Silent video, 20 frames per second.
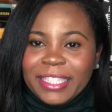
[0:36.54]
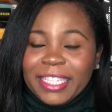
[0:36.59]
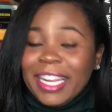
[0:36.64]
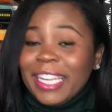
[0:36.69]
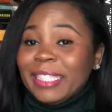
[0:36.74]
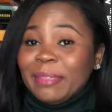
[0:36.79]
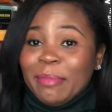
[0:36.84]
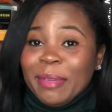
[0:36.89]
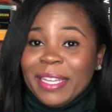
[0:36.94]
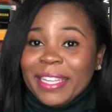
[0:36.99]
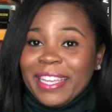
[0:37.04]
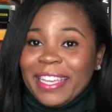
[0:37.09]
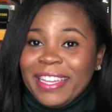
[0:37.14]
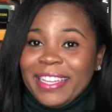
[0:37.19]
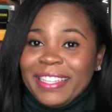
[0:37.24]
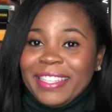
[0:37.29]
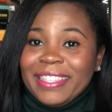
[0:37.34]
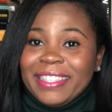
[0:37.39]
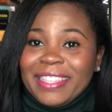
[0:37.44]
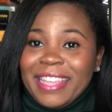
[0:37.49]
Today's book
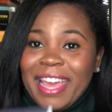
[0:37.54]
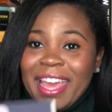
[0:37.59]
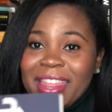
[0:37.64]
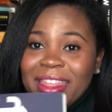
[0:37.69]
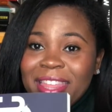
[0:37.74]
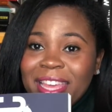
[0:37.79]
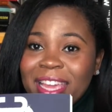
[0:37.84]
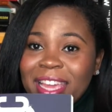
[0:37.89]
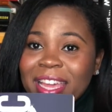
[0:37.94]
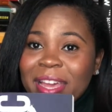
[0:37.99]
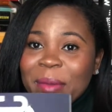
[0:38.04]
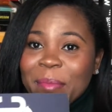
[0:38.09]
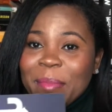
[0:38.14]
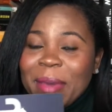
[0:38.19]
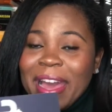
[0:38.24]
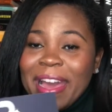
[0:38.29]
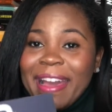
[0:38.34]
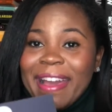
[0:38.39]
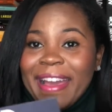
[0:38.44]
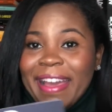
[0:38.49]
is Ethic by
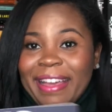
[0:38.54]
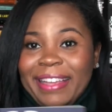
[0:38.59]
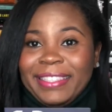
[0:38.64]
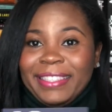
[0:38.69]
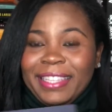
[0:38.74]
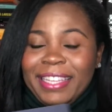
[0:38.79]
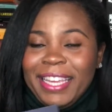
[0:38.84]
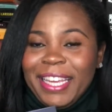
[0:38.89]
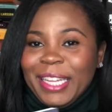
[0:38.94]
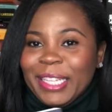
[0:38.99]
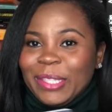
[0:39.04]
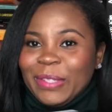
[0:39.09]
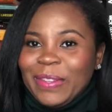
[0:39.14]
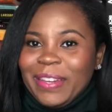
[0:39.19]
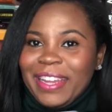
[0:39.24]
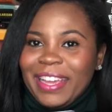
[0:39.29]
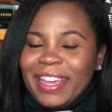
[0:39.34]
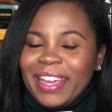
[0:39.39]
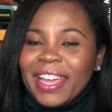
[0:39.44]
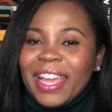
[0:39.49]

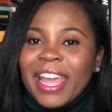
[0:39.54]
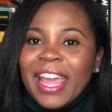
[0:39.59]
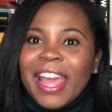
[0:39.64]
Antoinette.